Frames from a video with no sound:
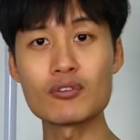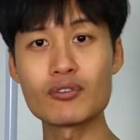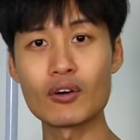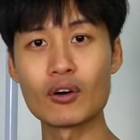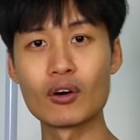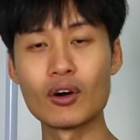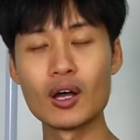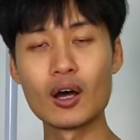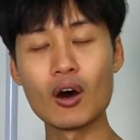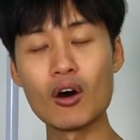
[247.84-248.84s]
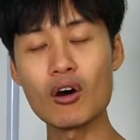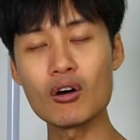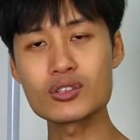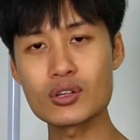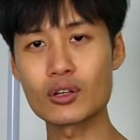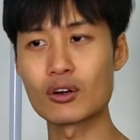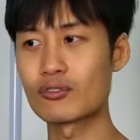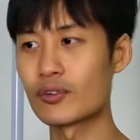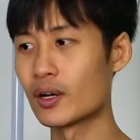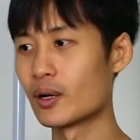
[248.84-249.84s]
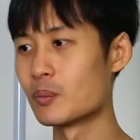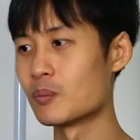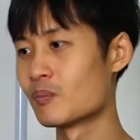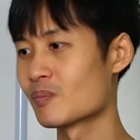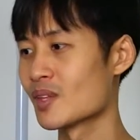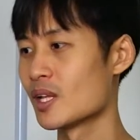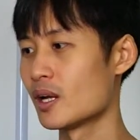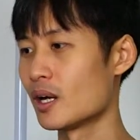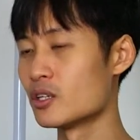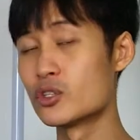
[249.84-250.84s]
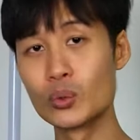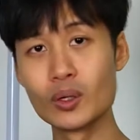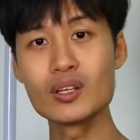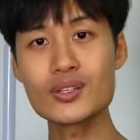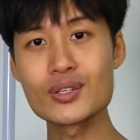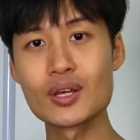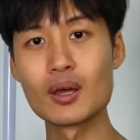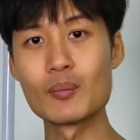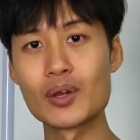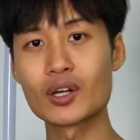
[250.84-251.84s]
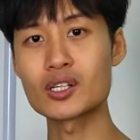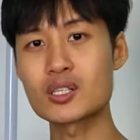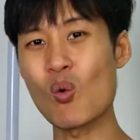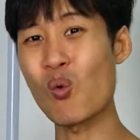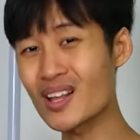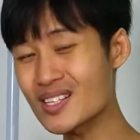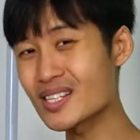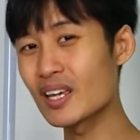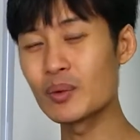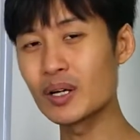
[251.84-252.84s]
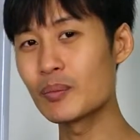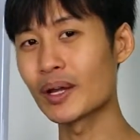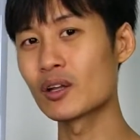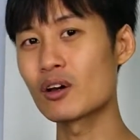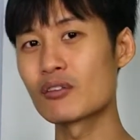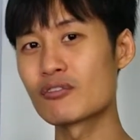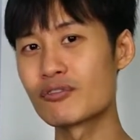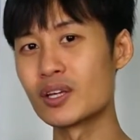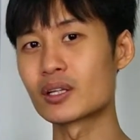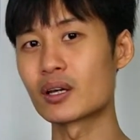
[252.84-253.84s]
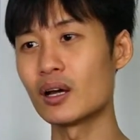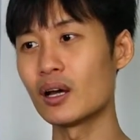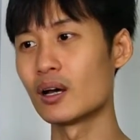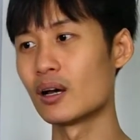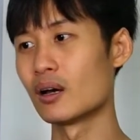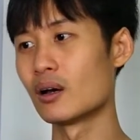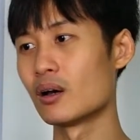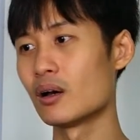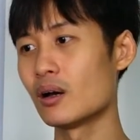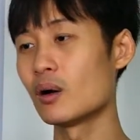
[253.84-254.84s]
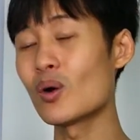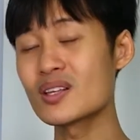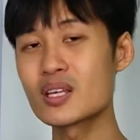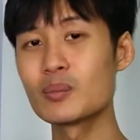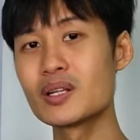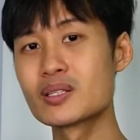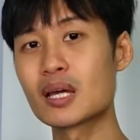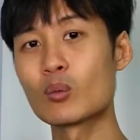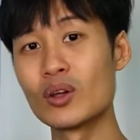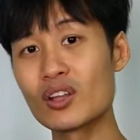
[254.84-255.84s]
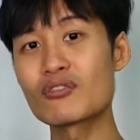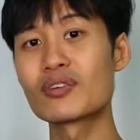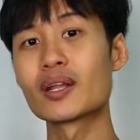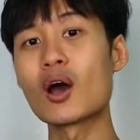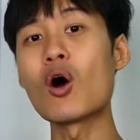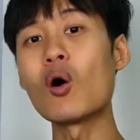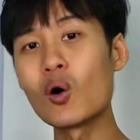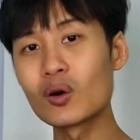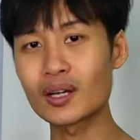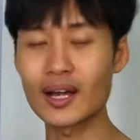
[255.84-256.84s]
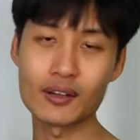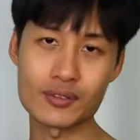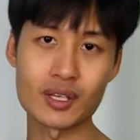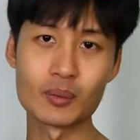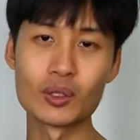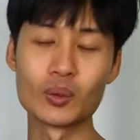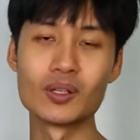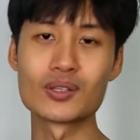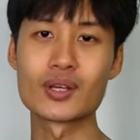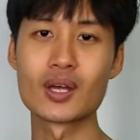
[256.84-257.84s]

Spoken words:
for all sort of duelists, because one saber may not fit, one saber design will not fit all kind of saber duelists,